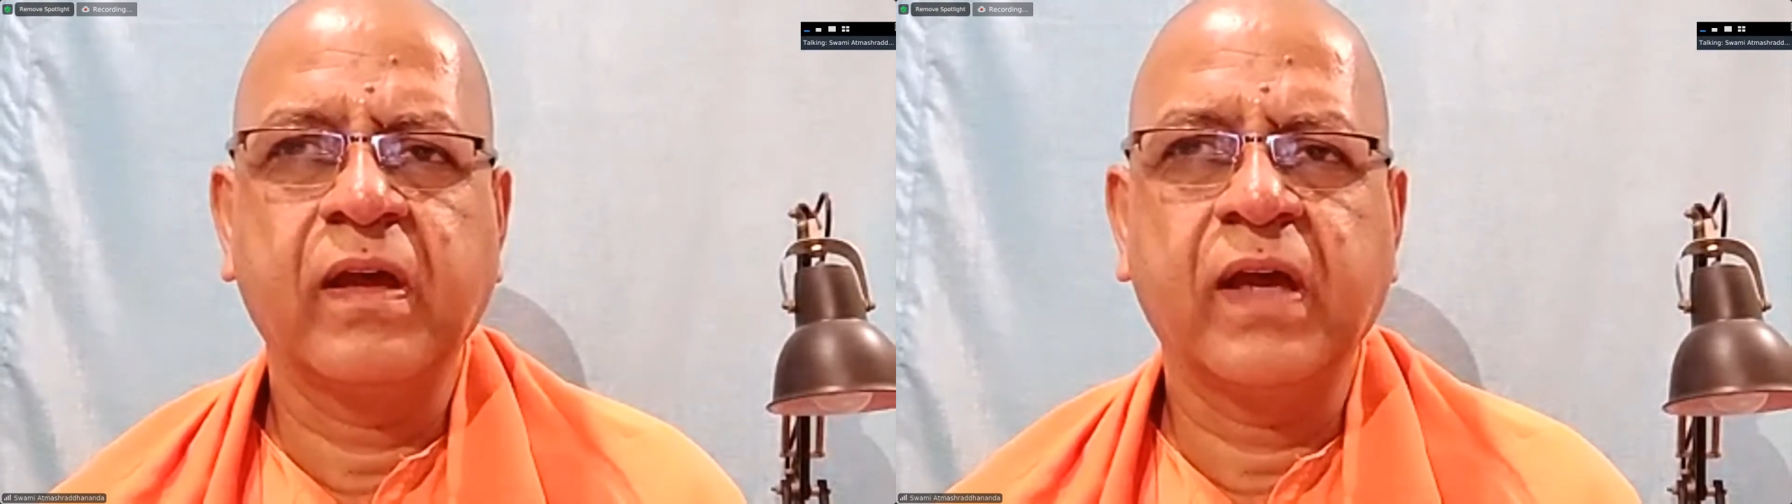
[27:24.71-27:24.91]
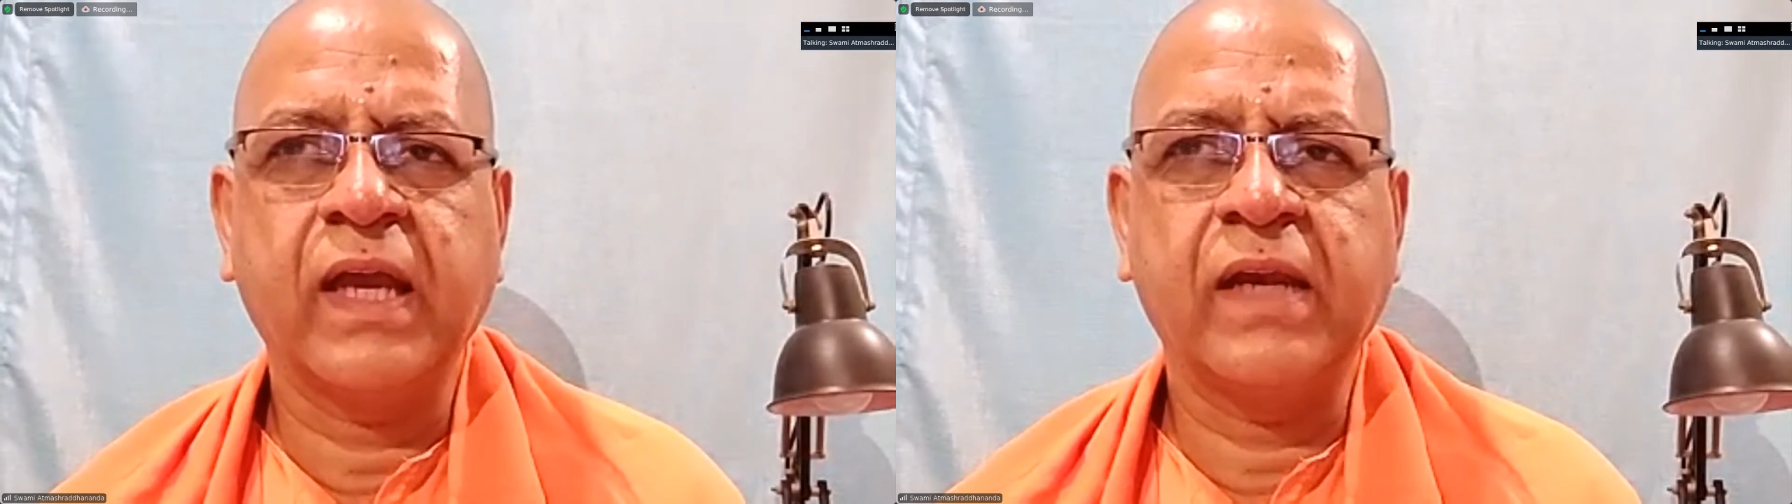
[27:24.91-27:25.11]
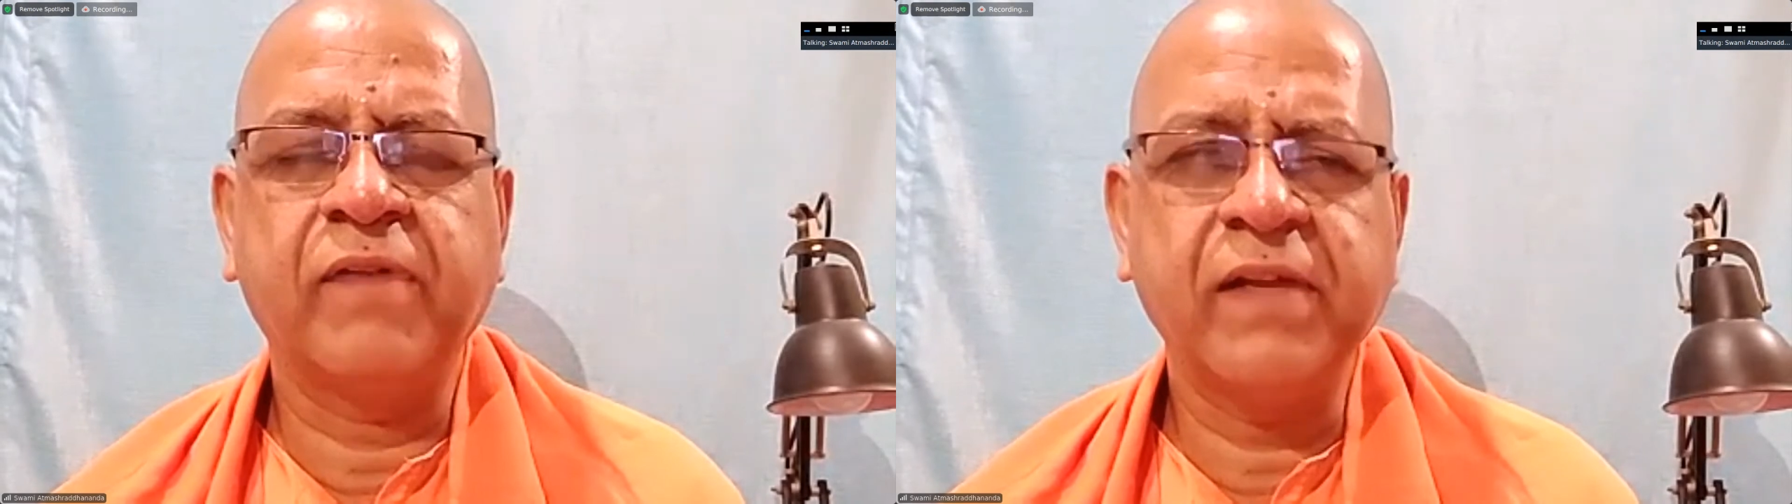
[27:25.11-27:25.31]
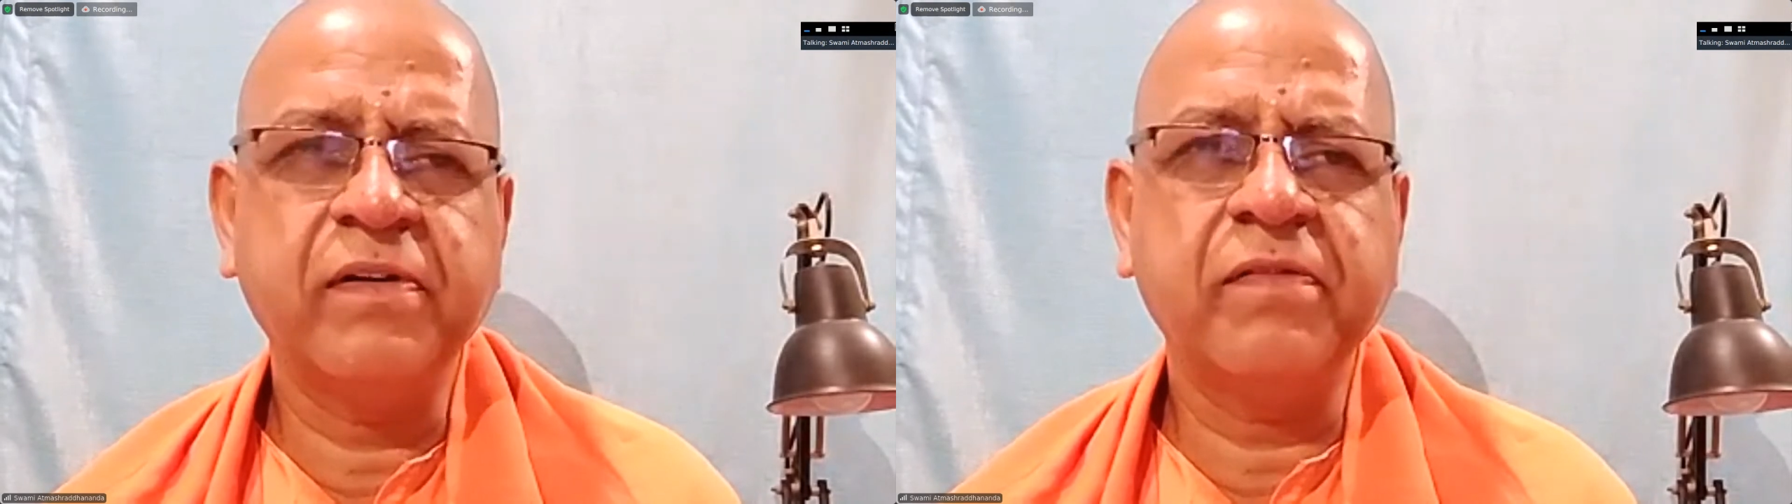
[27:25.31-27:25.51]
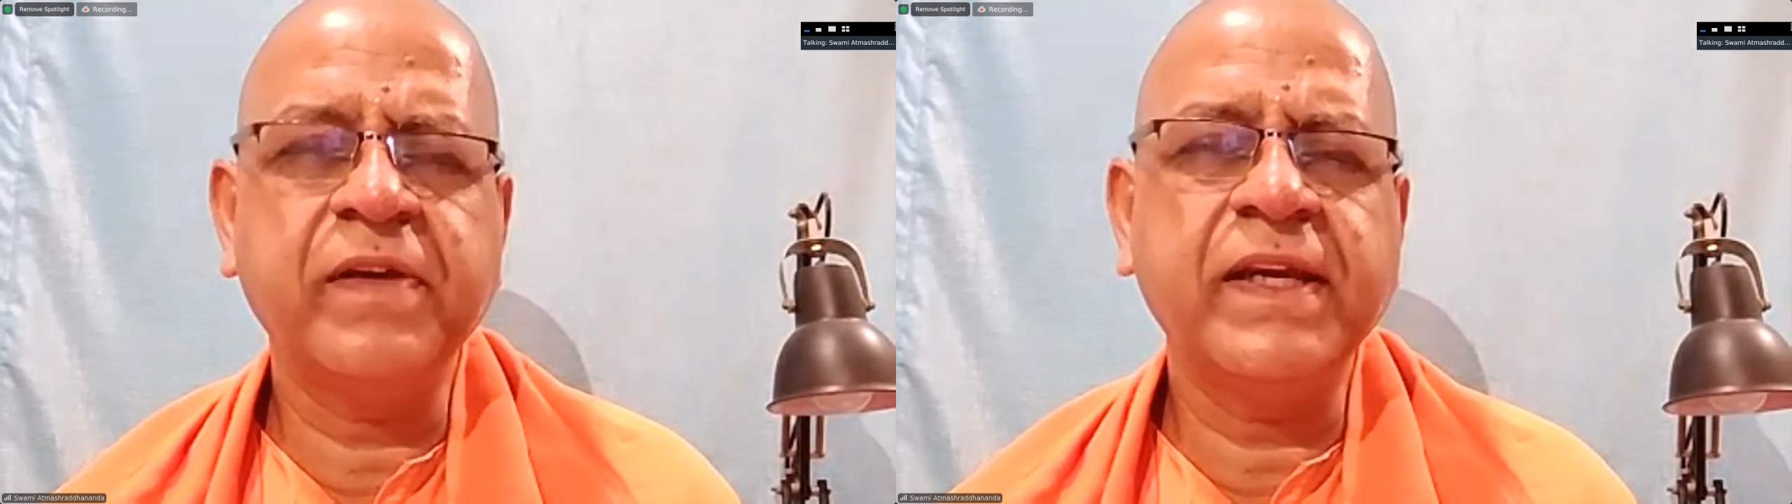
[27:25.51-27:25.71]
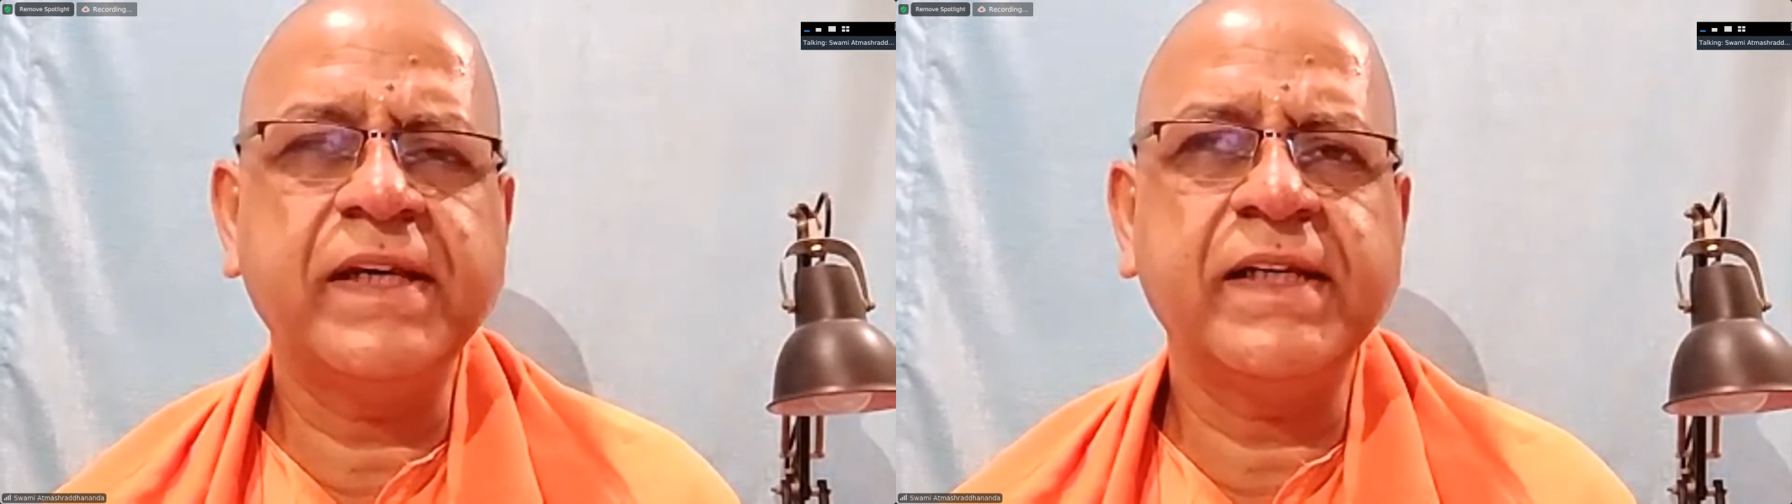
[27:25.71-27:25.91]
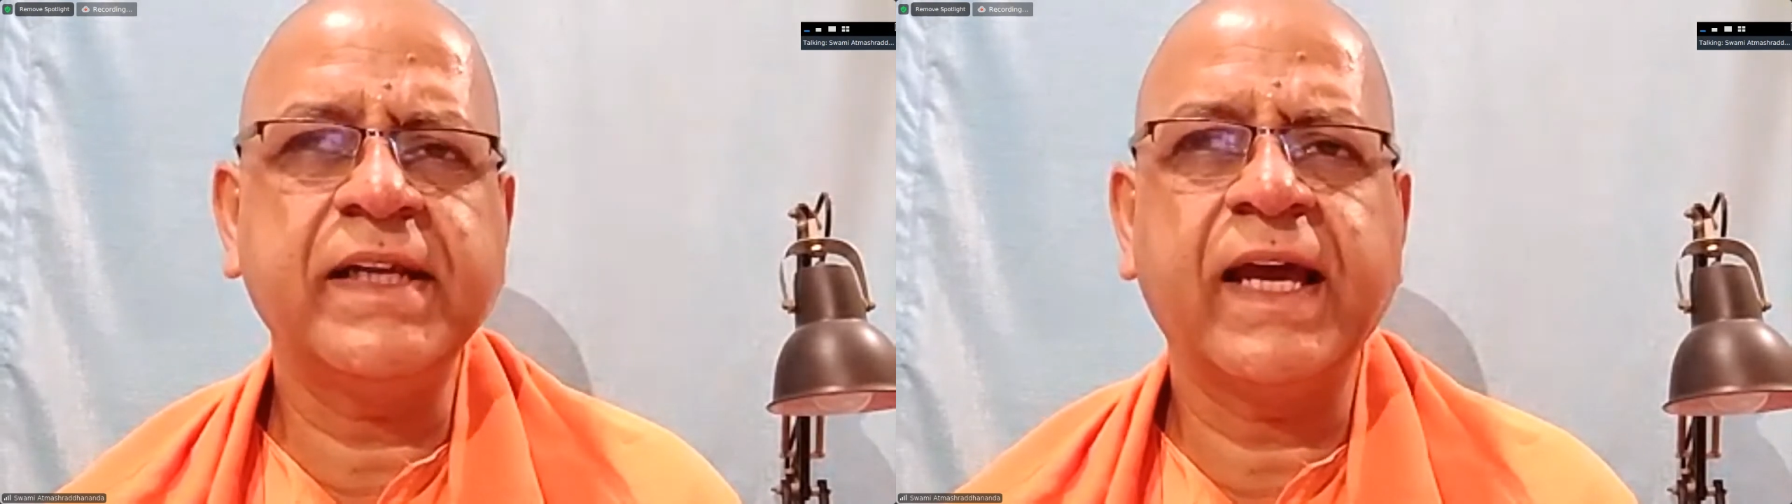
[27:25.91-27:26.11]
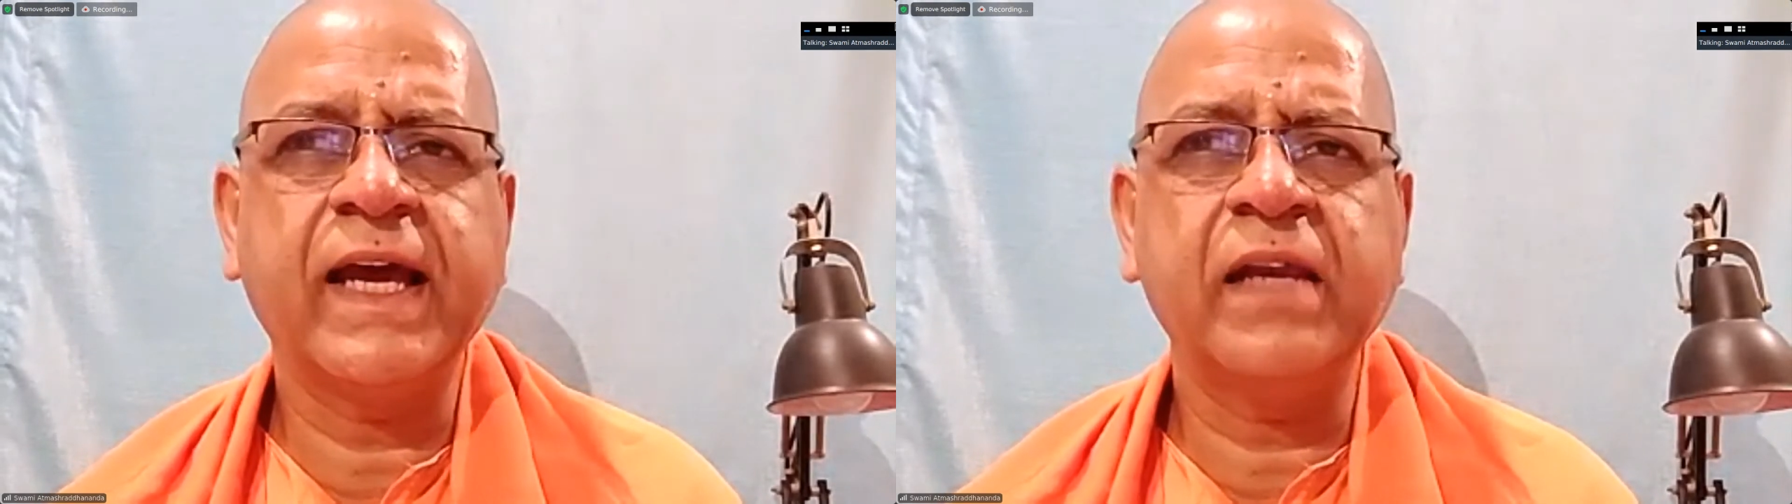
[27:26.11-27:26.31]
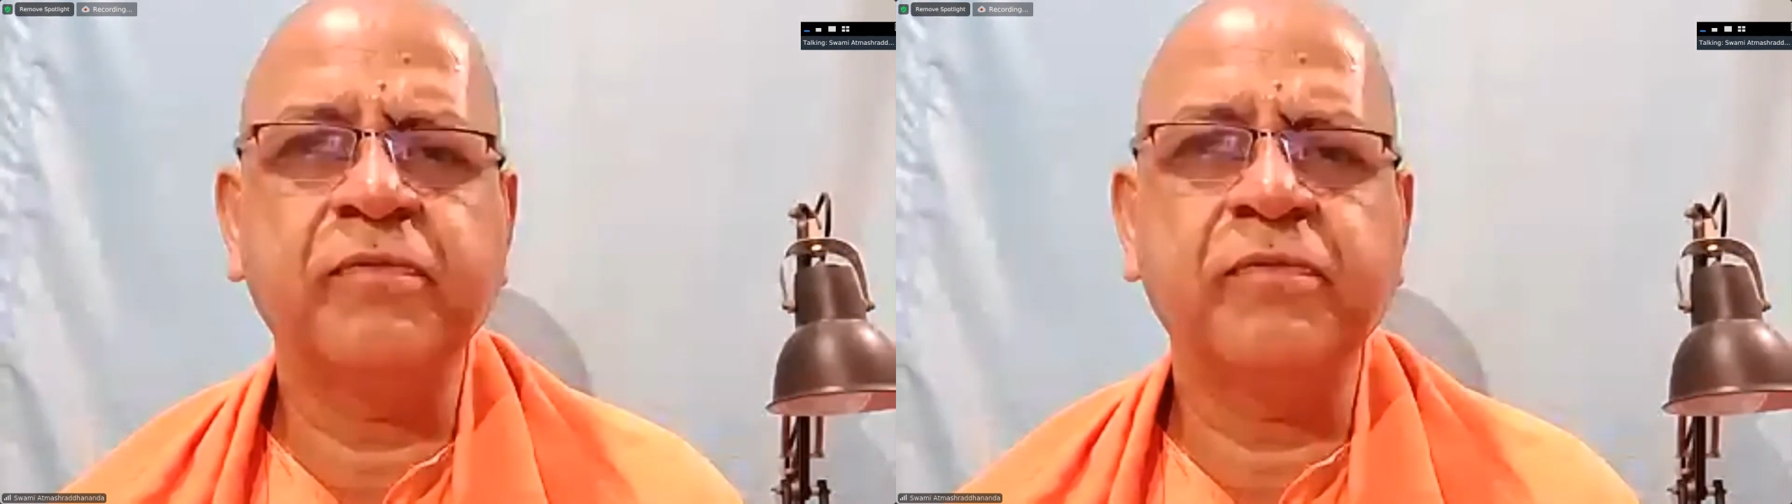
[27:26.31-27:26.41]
And whenever we need any help,